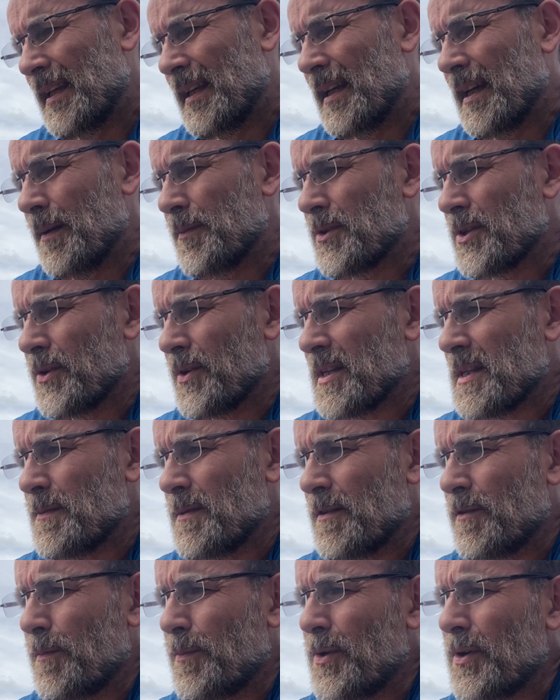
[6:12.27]
I'm sure it's a
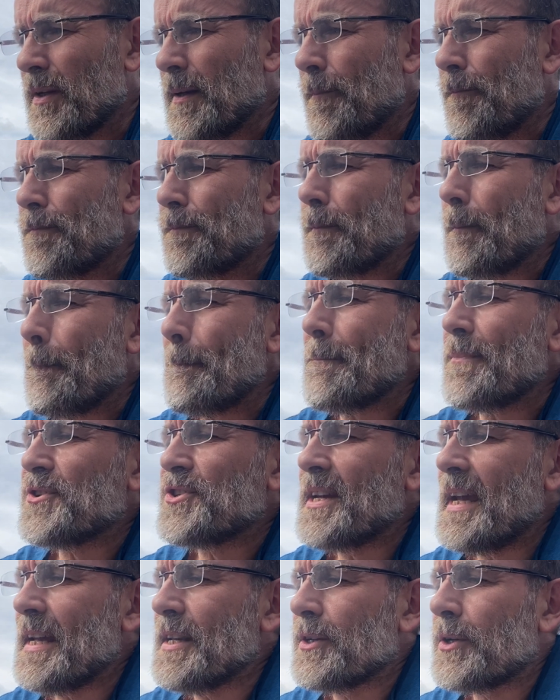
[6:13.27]
beautiful book.
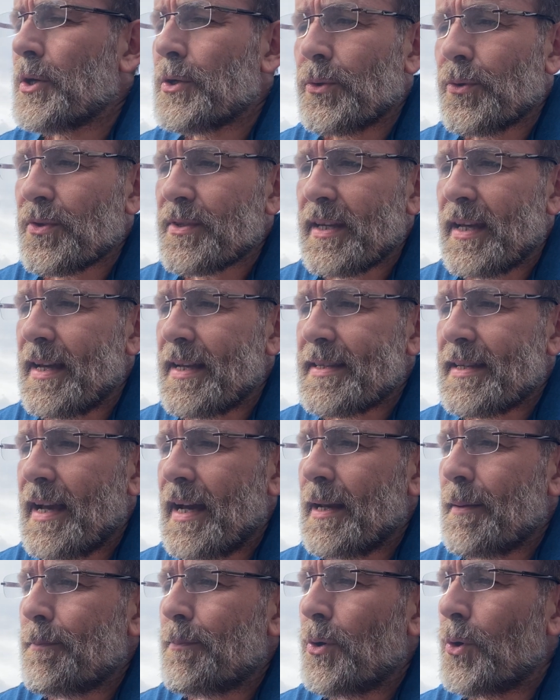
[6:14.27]
Jane Goodall says, an
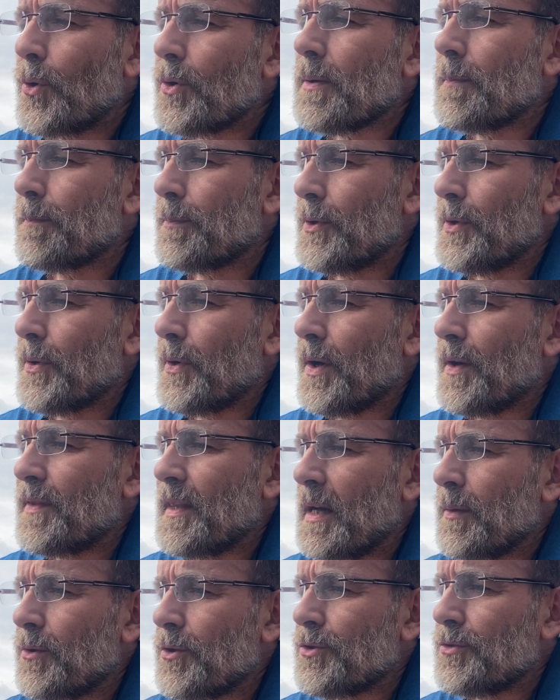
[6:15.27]
important book
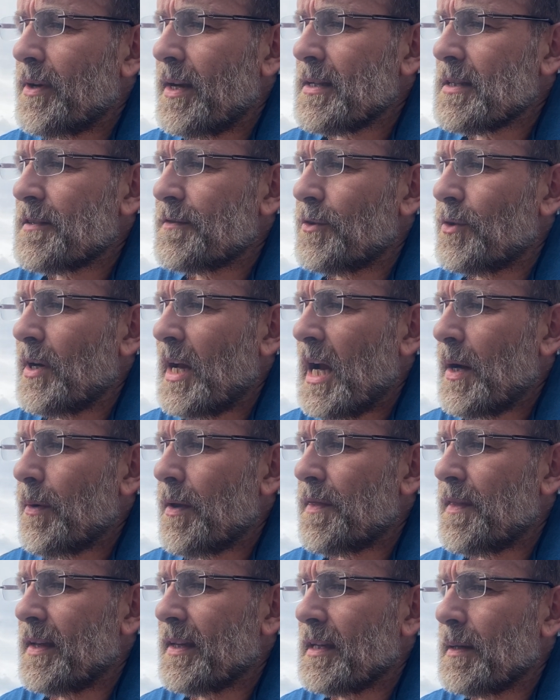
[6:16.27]
that will transform how we
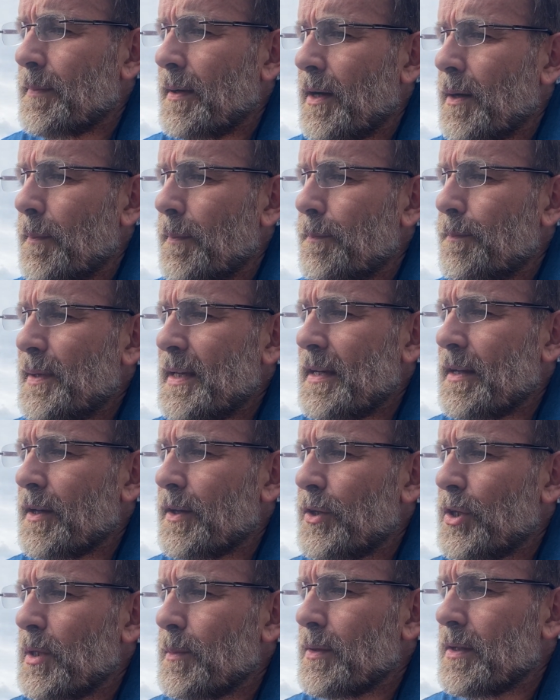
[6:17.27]
think about being
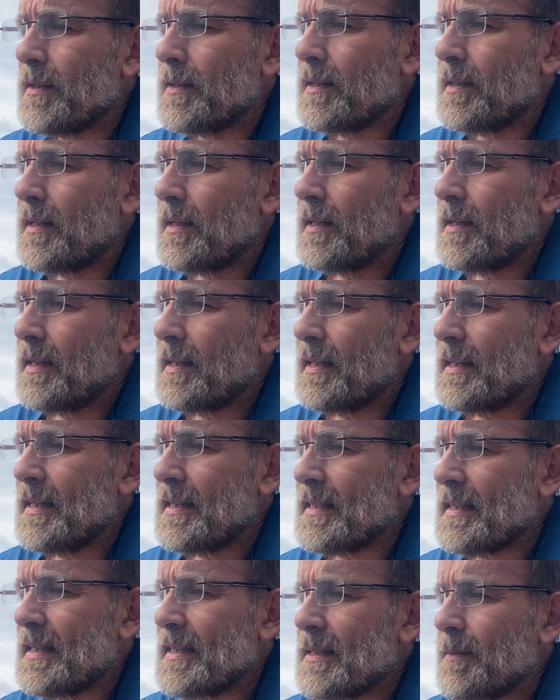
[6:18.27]
human.
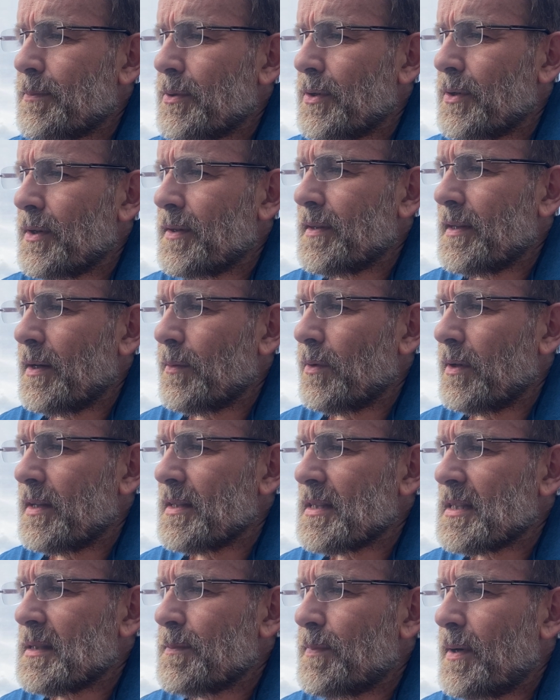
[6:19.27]
It is a book that will
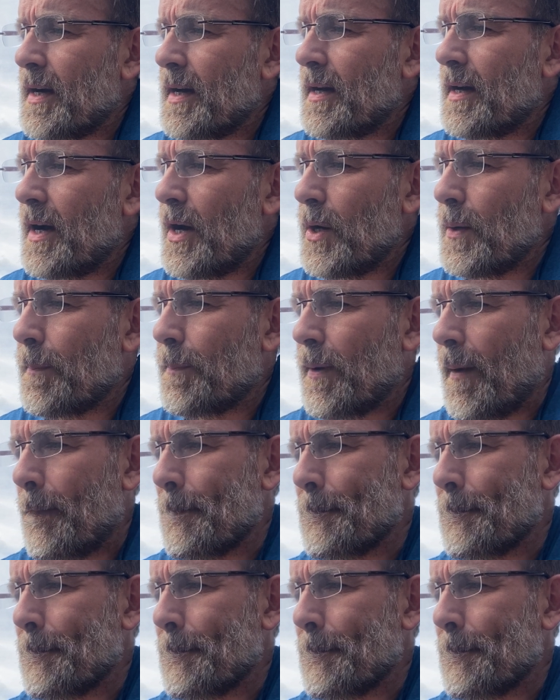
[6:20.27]
inspire hope.